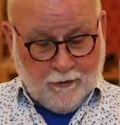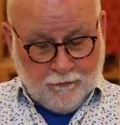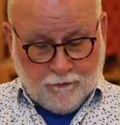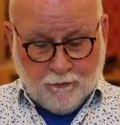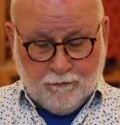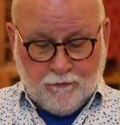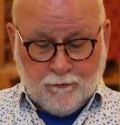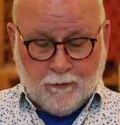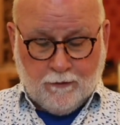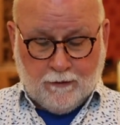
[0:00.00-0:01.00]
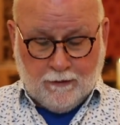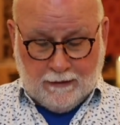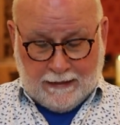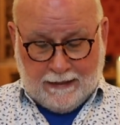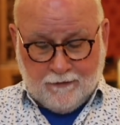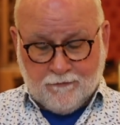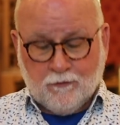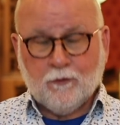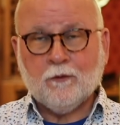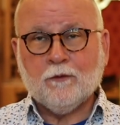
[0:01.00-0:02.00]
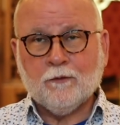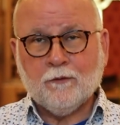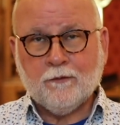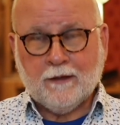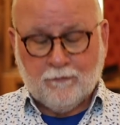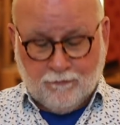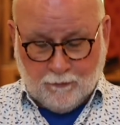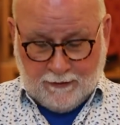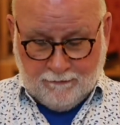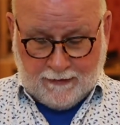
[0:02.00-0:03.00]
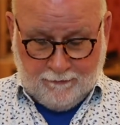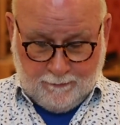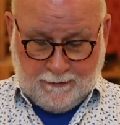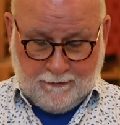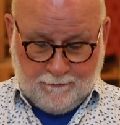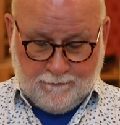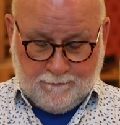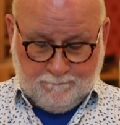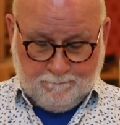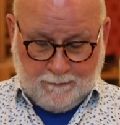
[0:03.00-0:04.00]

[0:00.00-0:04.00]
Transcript: Service will last no longer than 45 minutes.